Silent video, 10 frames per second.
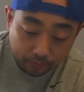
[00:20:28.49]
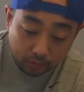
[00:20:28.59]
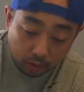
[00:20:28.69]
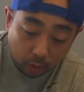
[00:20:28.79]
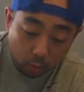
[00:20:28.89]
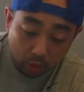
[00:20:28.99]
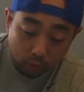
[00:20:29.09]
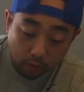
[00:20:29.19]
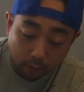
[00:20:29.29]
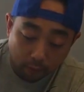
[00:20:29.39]
which were
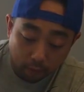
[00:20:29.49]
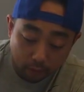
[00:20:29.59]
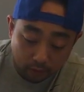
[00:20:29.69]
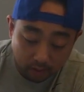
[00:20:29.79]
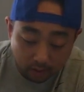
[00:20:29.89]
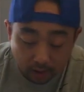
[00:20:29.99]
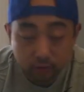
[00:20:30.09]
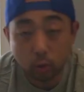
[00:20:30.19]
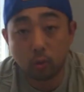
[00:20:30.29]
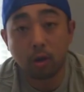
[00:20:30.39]
really
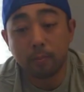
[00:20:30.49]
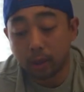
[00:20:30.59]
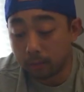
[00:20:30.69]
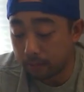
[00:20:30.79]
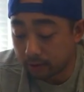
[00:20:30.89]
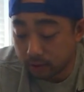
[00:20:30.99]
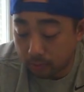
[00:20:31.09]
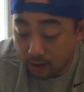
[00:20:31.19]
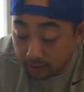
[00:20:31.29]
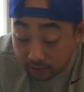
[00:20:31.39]
underwhelming. But
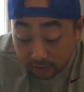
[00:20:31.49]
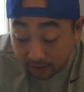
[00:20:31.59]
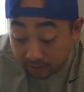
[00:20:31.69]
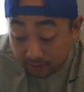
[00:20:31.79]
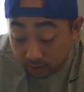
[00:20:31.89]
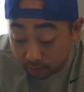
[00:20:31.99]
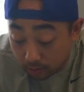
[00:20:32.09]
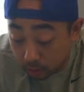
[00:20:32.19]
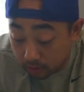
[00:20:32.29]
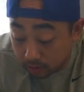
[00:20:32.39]
surprisingly, this month
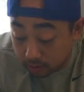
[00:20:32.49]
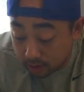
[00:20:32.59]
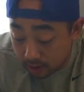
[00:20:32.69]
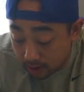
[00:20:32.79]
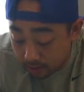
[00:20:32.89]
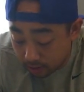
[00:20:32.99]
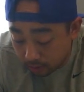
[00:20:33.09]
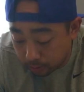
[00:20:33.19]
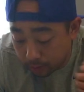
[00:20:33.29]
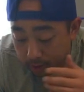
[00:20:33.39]
was uh, I thought was
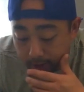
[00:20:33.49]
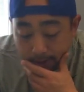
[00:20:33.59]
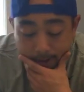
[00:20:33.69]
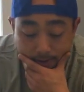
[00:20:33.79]
pretty good.